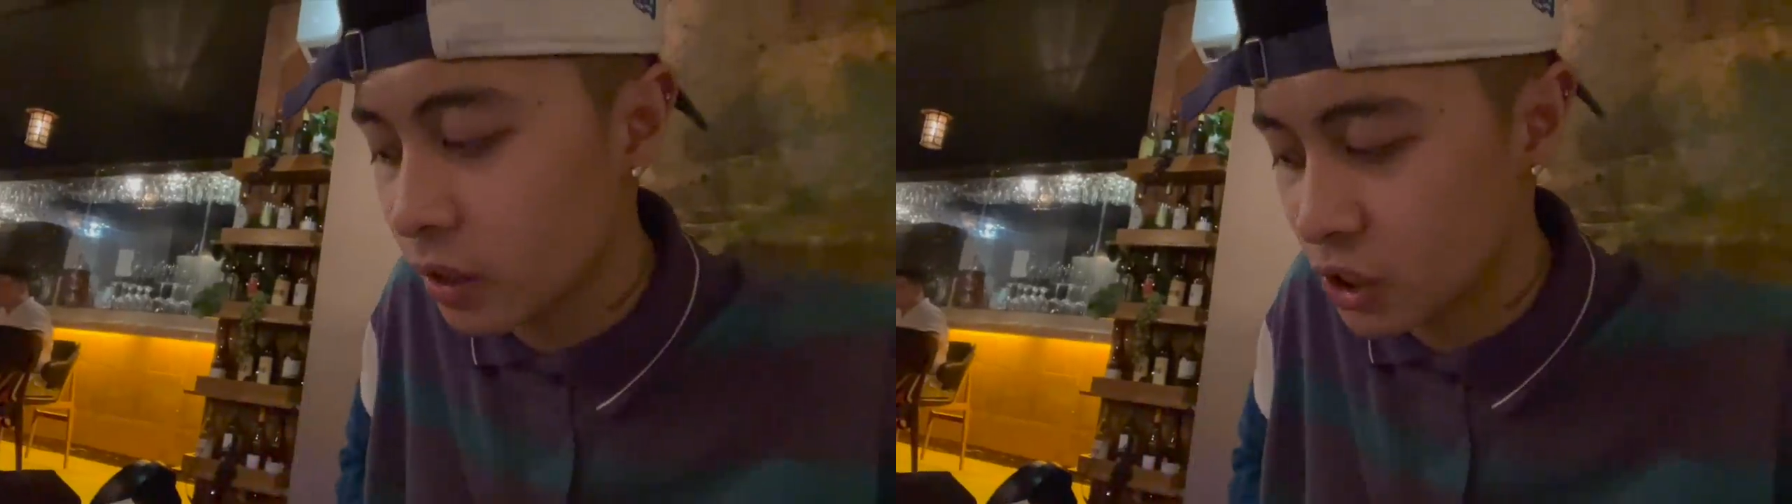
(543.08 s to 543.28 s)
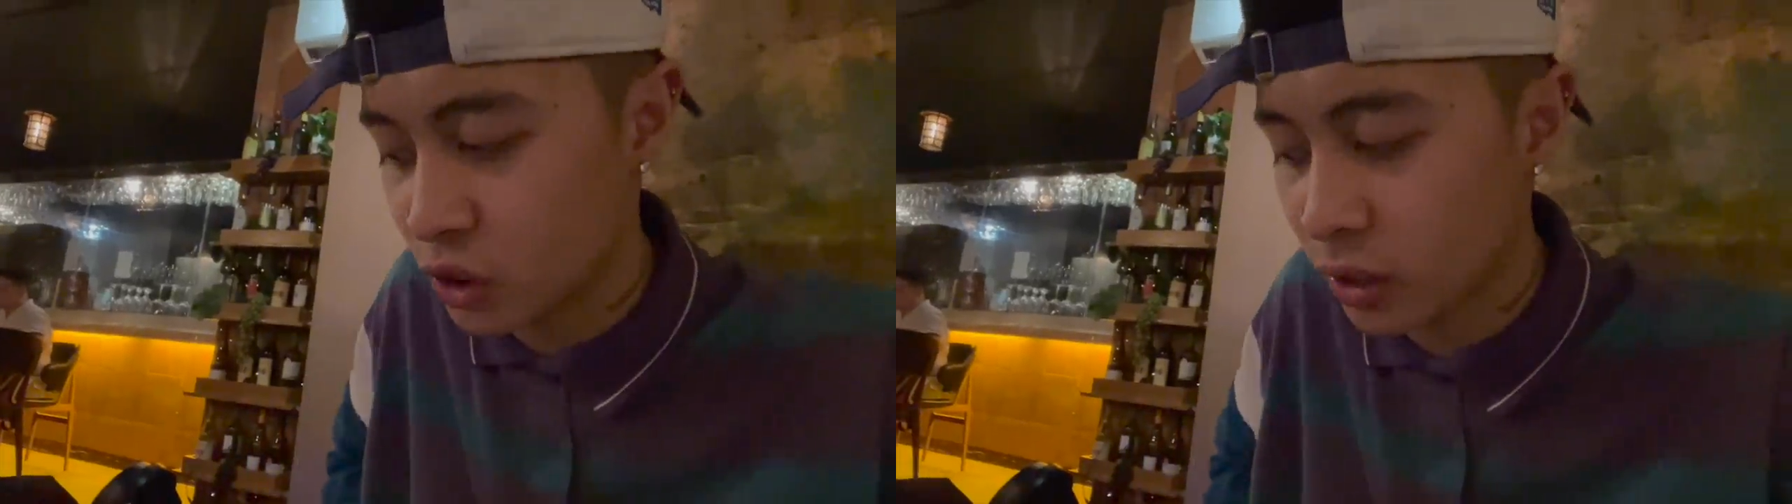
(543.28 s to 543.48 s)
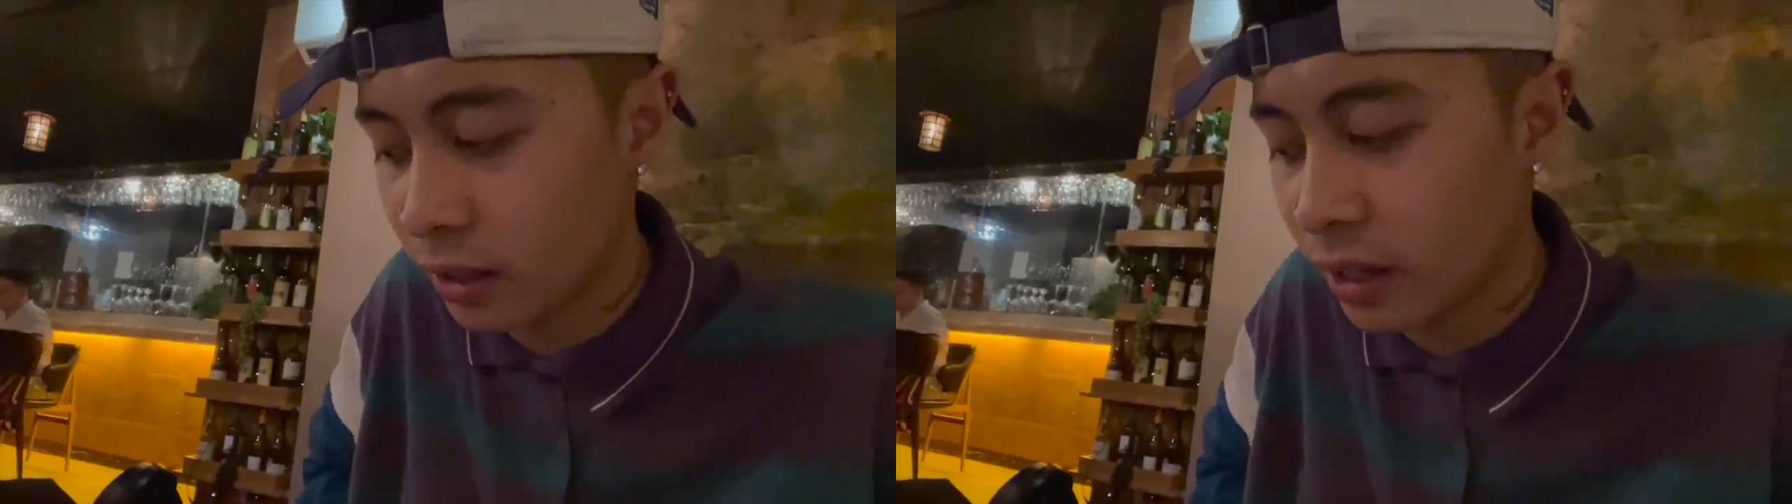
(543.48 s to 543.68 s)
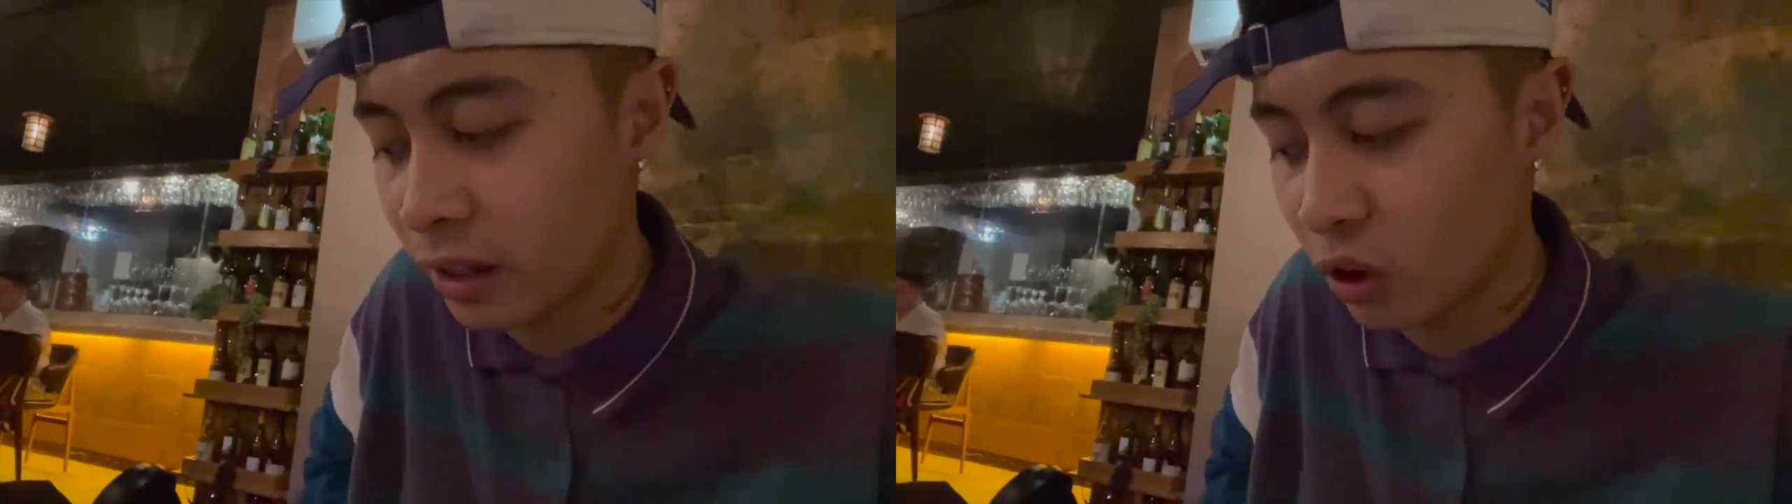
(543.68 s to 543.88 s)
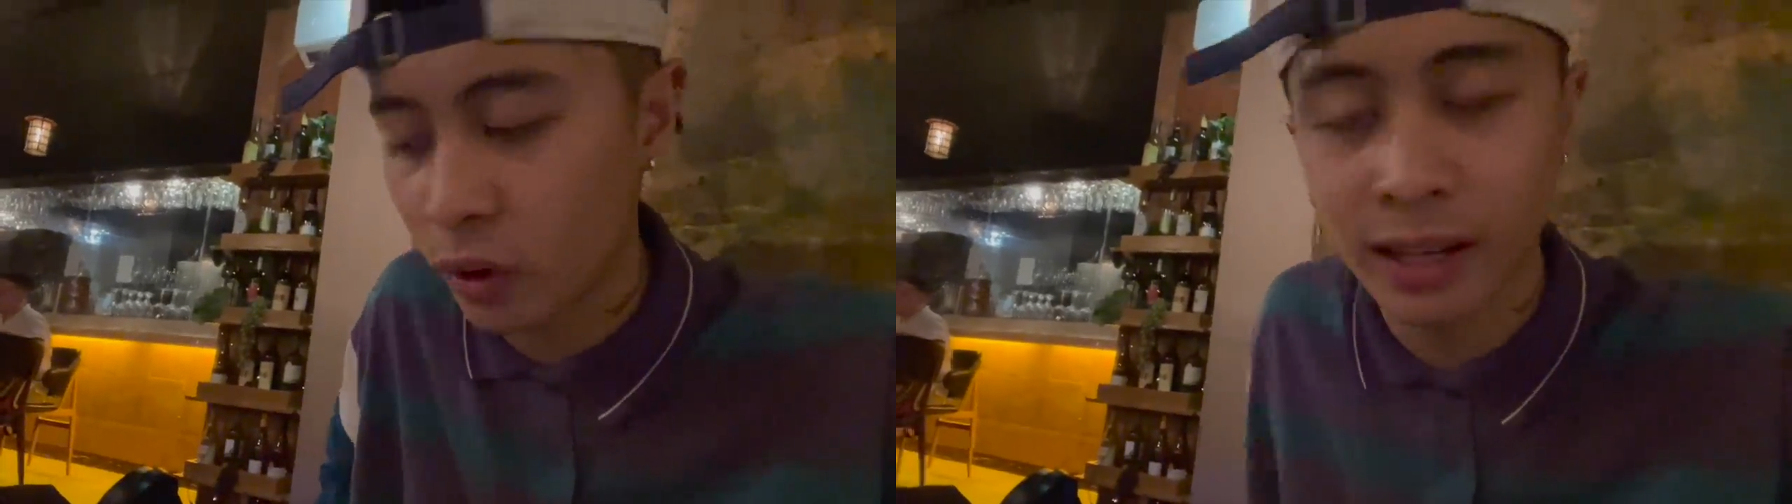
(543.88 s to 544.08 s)

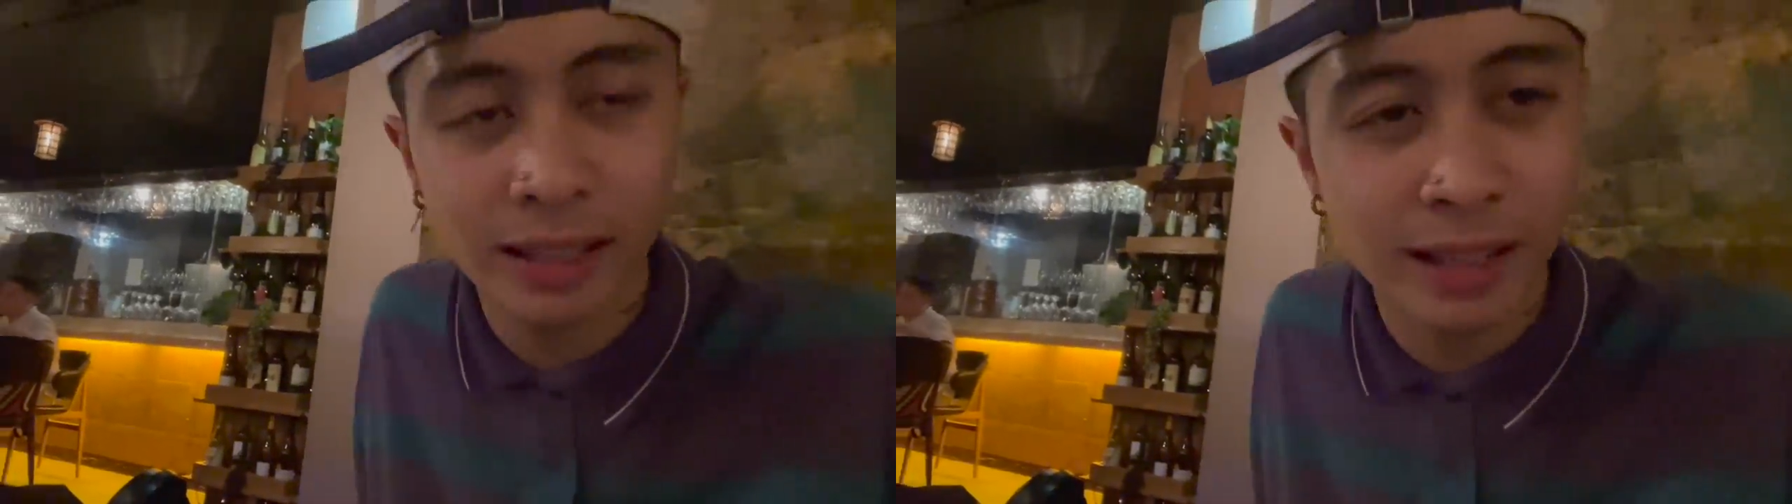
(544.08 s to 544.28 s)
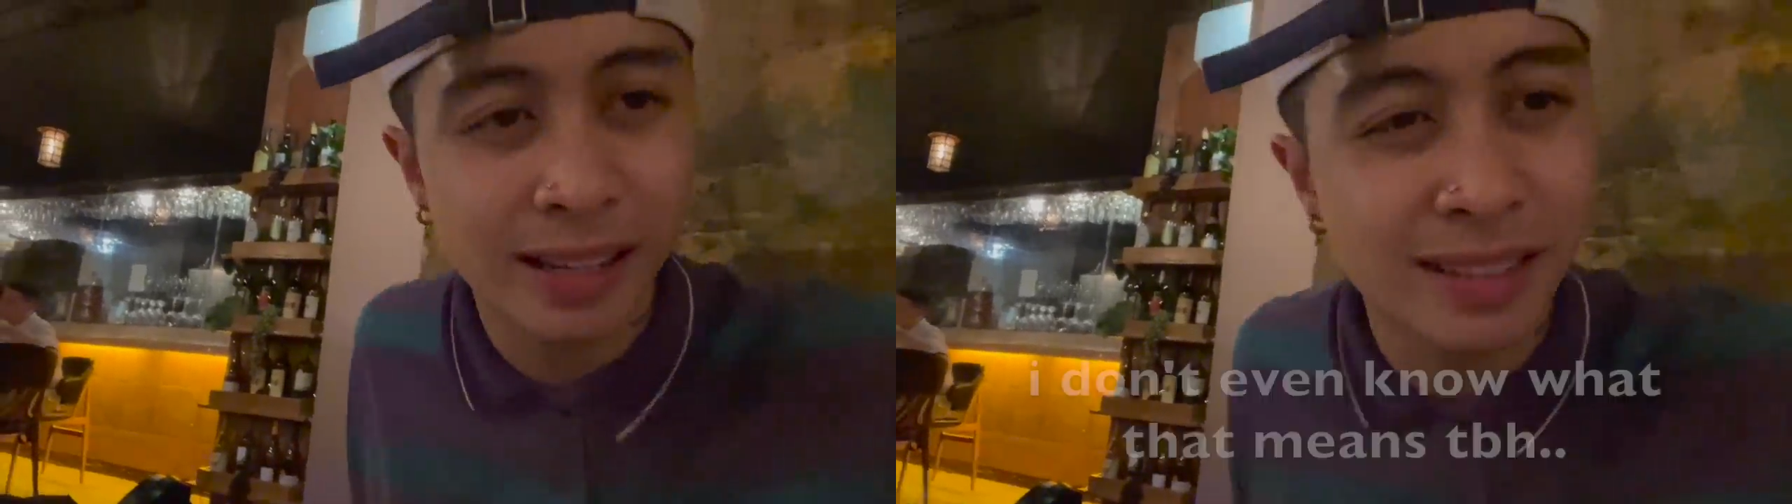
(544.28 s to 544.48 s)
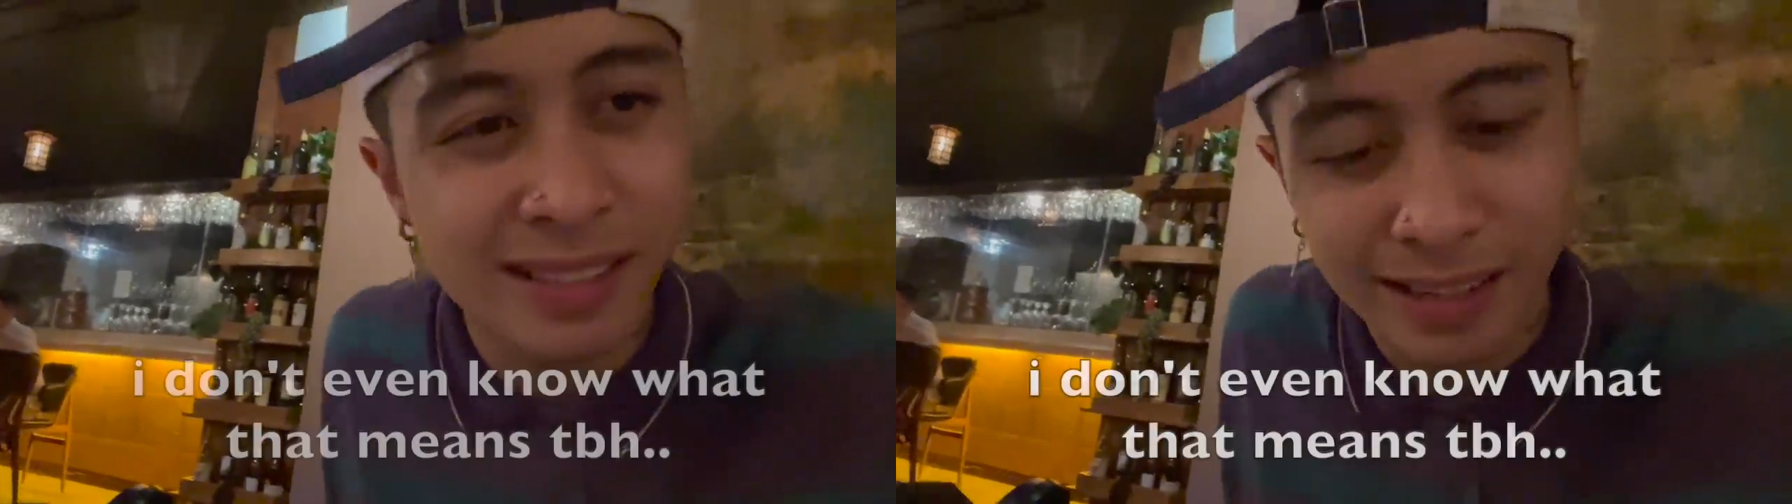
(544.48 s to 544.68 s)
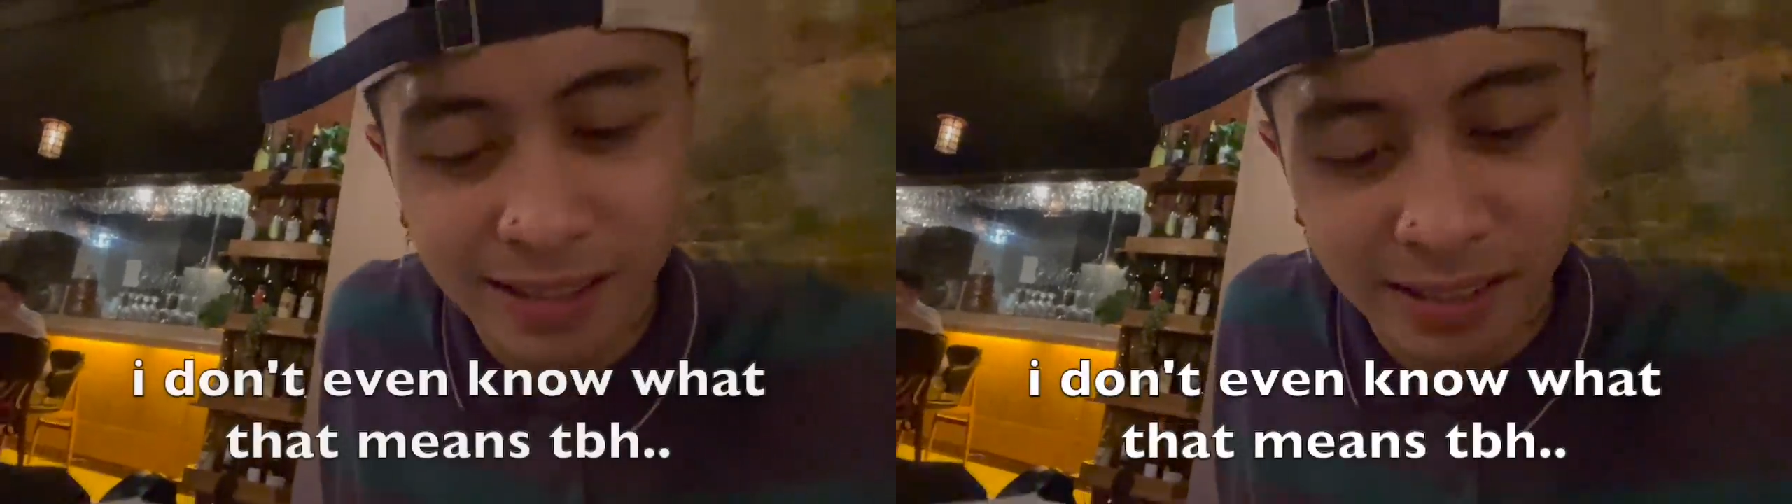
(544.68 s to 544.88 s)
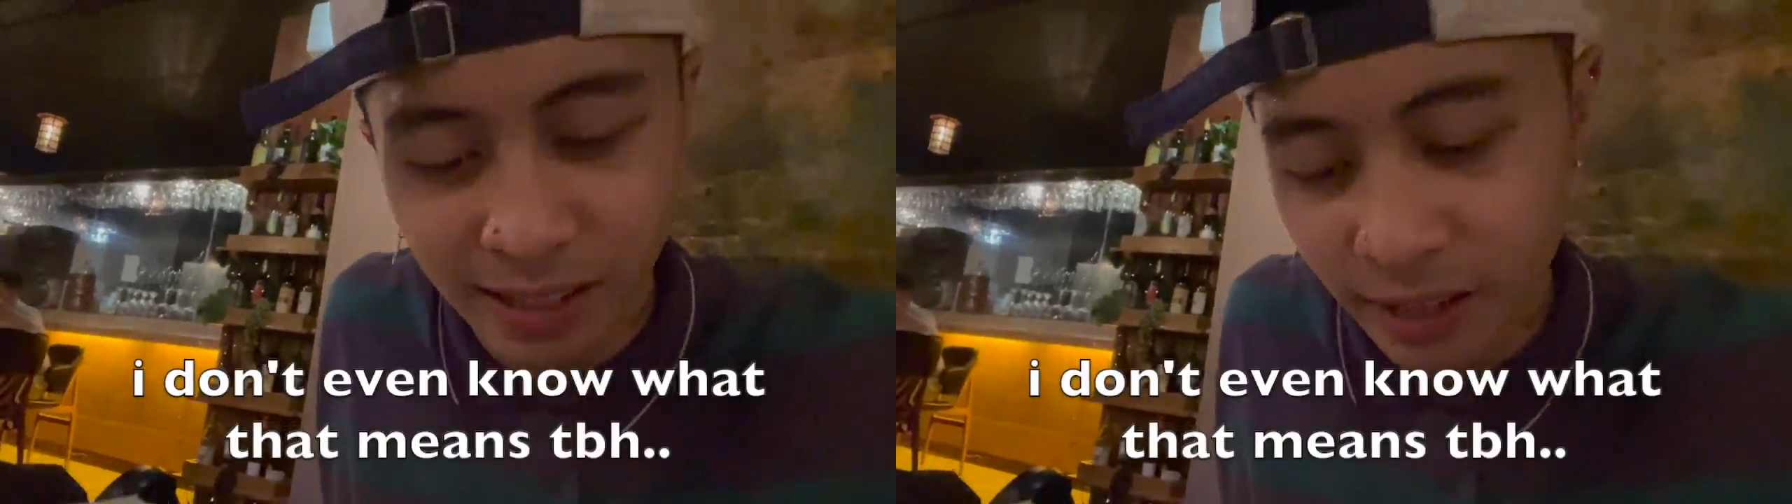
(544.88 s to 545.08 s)
Australian grade 9 to
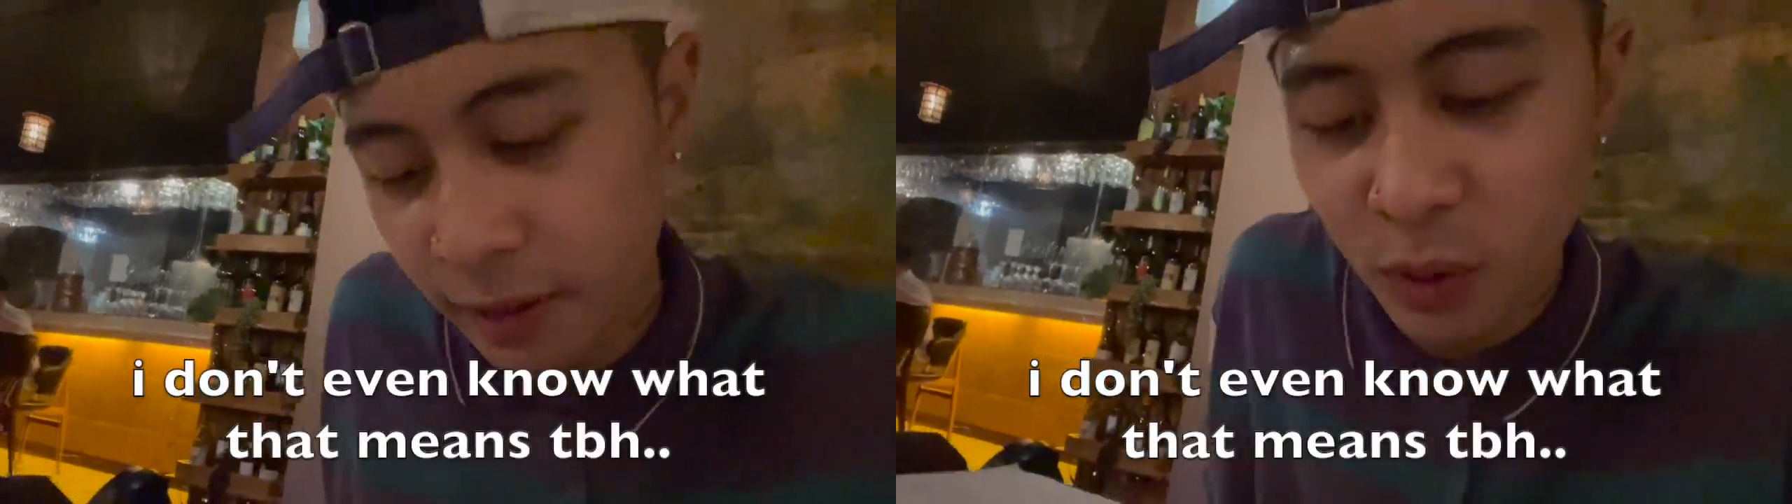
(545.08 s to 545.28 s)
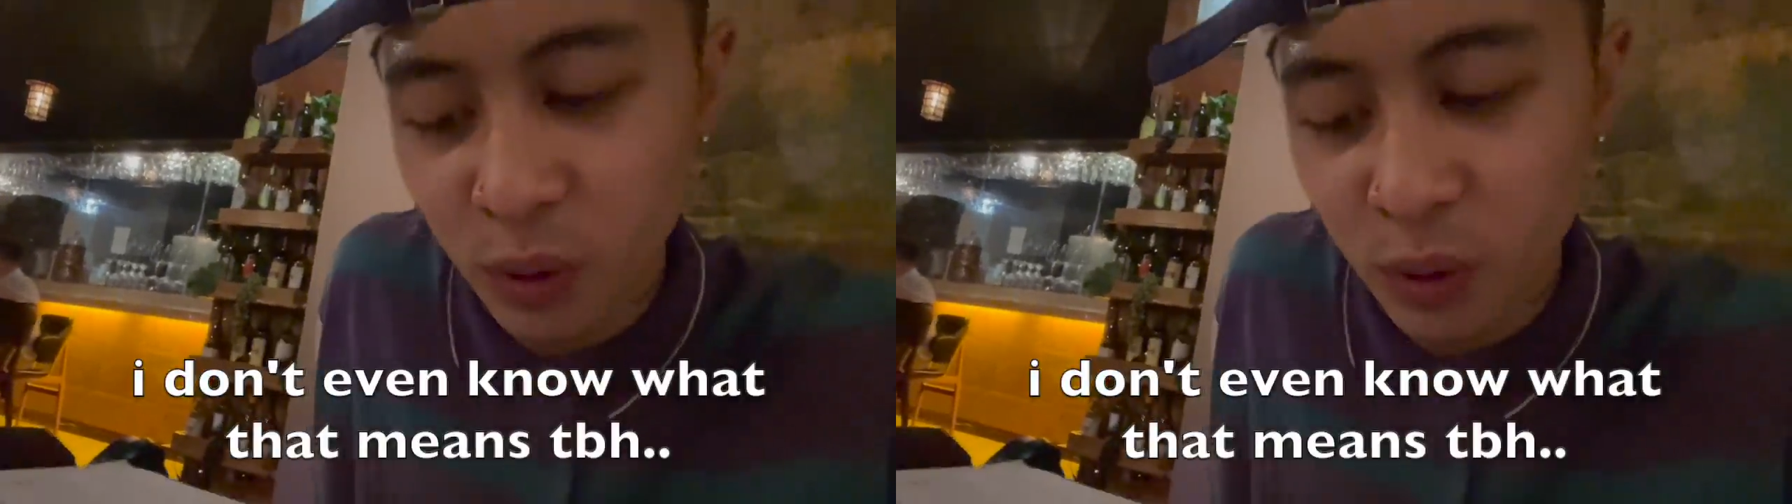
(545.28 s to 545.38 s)
10 steak.